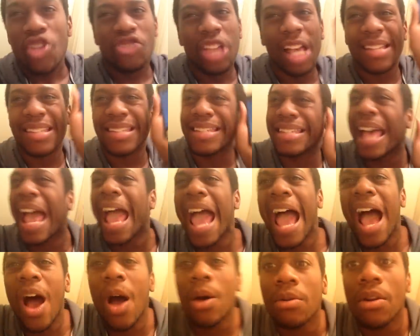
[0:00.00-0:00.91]
The
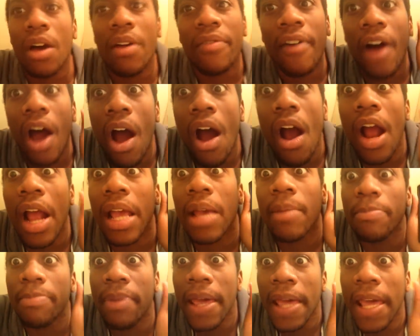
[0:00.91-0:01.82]
sound of
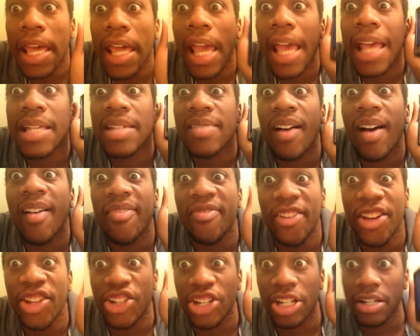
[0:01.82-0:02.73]
R&B is
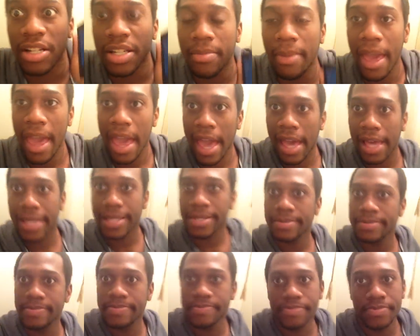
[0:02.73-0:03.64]
officially back.
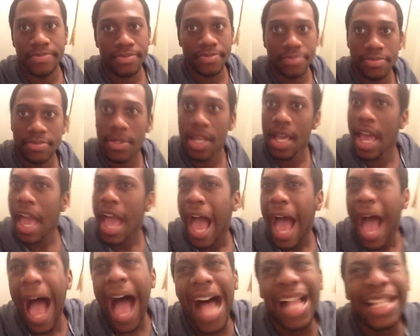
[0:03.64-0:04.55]

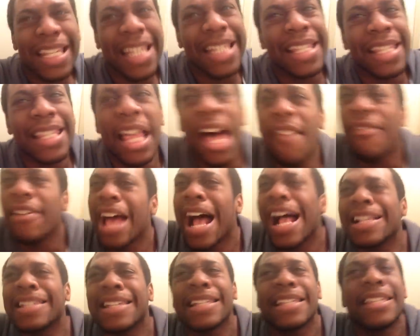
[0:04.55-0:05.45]
I just love it.
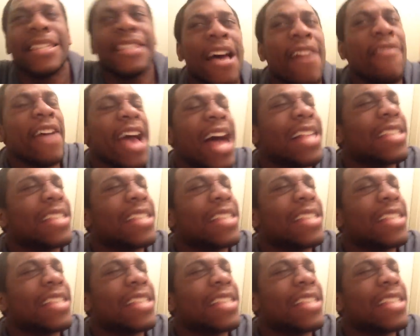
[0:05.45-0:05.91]
I just love it.